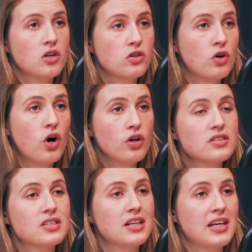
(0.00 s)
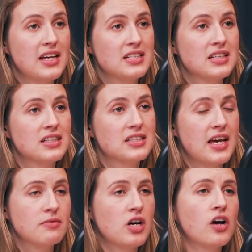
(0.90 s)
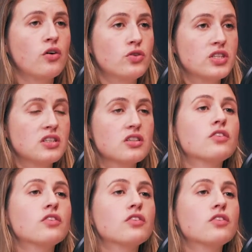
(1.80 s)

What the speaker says: you're constantly hitting the same target audience.